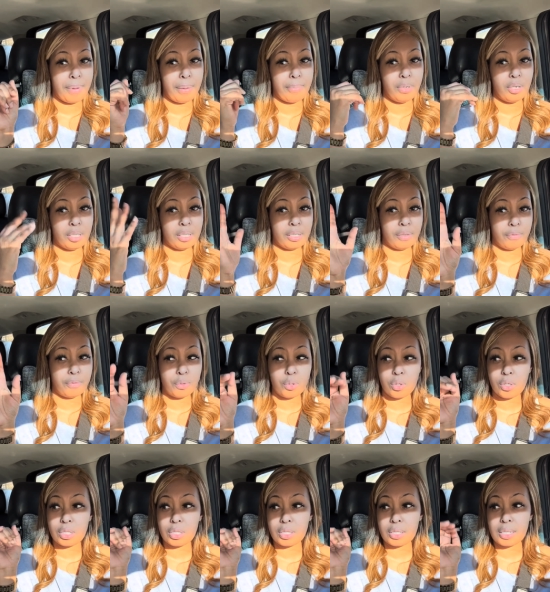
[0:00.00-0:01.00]
I'm looking
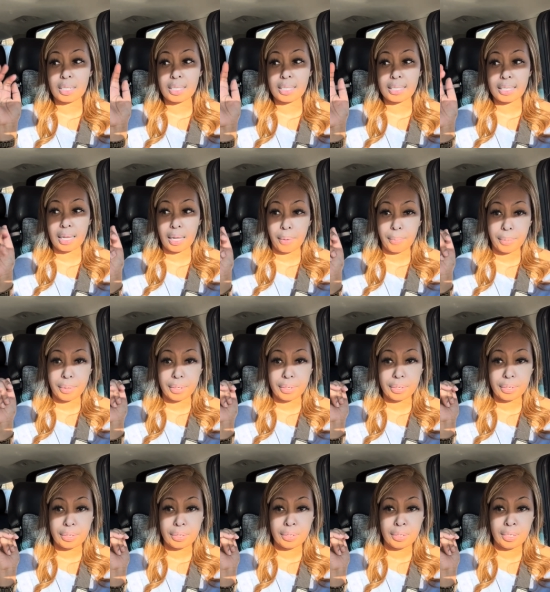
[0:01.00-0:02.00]
forward to the
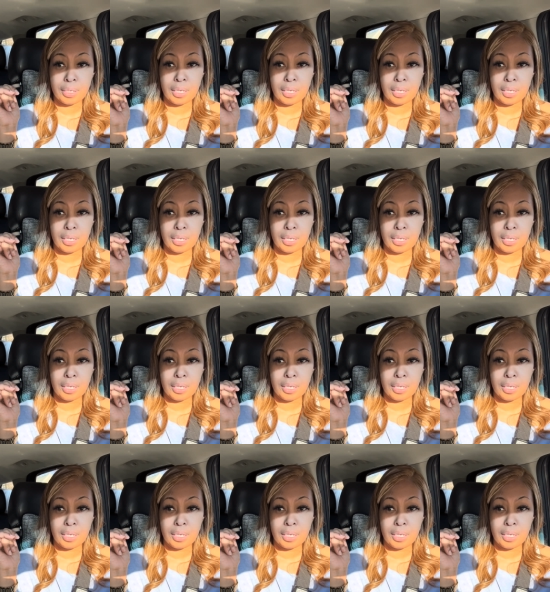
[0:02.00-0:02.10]
summer.